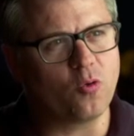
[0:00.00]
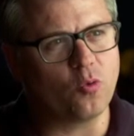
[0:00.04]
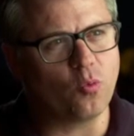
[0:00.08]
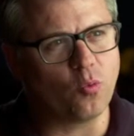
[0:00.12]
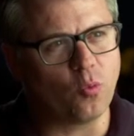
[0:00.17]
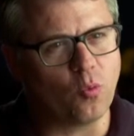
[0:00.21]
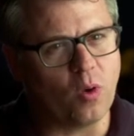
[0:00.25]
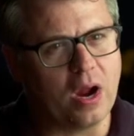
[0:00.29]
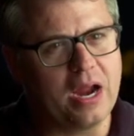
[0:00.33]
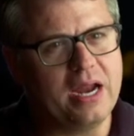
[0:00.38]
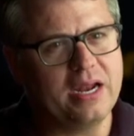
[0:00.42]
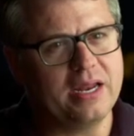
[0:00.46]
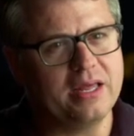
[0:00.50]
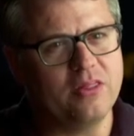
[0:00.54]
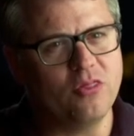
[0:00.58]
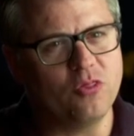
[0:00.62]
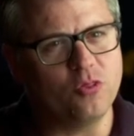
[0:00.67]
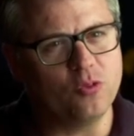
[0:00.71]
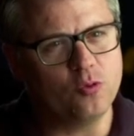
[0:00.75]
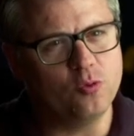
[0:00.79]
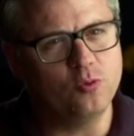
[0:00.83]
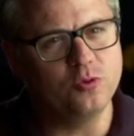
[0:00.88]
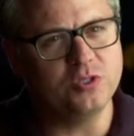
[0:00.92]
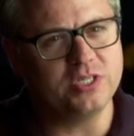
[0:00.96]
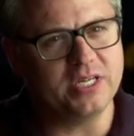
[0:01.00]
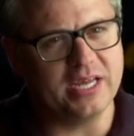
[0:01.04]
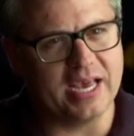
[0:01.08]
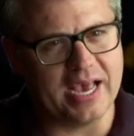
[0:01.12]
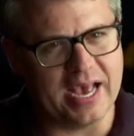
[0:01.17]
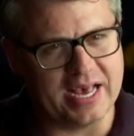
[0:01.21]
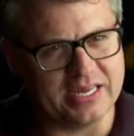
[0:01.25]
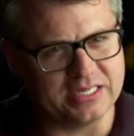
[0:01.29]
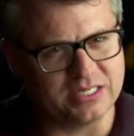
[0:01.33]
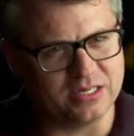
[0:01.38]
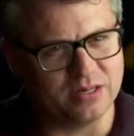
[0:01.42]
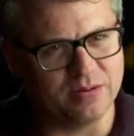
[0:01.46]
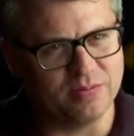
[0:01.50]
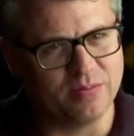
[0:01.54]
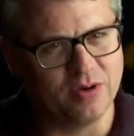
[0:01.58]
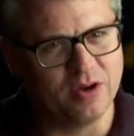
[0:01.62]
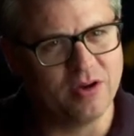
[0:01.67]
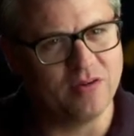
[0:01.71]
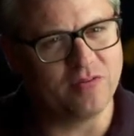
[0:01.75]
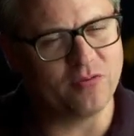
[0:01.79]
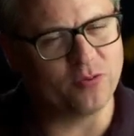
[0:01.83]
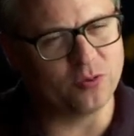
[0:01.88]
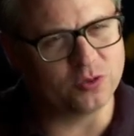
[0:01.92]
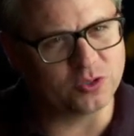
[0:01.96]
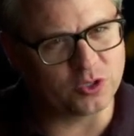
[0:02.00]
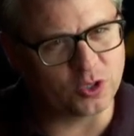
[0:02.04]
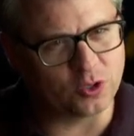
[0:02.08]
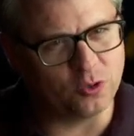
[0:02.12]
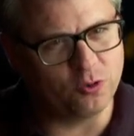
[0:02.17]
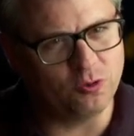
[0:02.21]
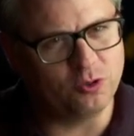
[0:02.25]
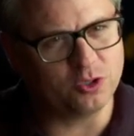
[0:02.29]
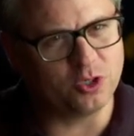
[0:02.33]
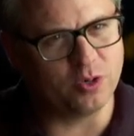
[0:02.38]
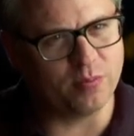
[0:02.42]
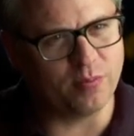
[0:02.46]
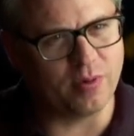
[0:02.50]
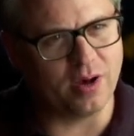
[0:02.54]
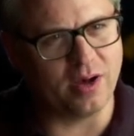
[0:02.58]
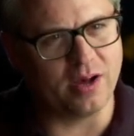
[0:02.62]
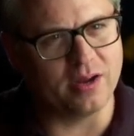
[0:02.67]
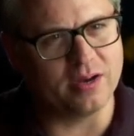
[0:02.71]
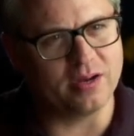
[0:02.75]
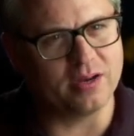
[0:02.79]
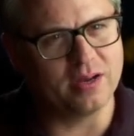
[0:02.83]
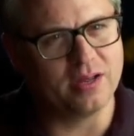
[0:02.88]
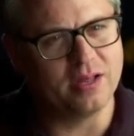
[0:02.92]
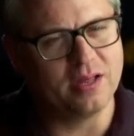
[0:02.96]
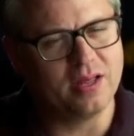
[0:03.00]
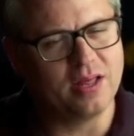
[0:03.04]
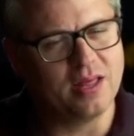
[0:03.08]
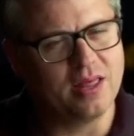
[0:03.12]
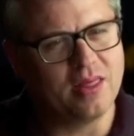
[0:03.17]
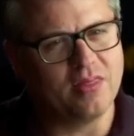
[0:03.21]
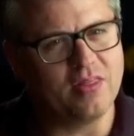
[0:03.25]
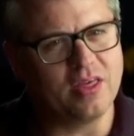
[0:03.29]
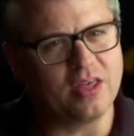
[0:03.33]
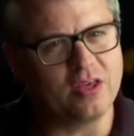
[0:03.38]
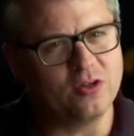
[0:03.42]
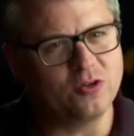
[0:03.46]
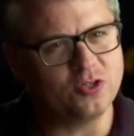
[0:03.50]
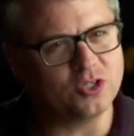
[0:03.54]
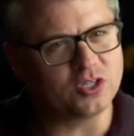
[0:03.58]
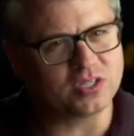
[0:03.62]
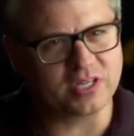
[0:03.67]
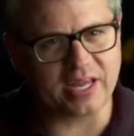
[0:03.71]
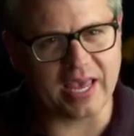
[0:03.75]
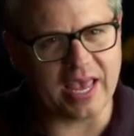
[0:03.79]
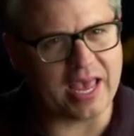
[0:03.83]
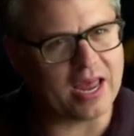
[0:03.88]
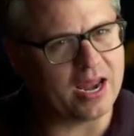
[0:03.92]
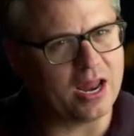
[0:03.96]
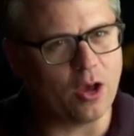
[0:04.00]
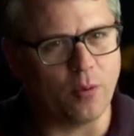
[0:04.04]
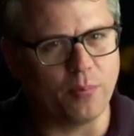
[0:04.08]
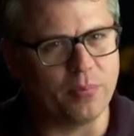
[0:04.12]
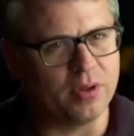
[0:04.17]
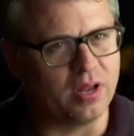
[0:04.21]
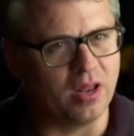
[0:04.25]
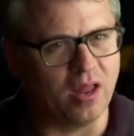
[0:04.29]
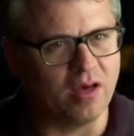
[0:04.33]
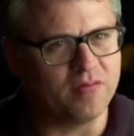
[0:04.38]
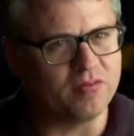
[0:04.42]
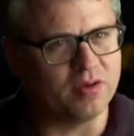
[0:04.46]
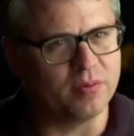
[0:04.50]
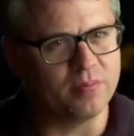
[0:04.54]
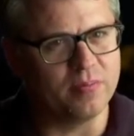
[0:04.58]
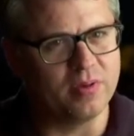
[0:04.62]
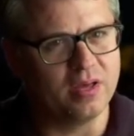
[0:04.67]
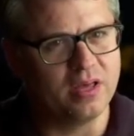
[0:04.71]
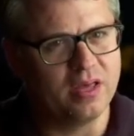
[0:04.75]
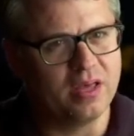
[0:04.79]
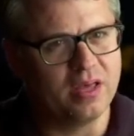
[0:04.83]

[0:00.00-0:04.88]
great enthusiasm for his accoutrement that you just can't help but love him.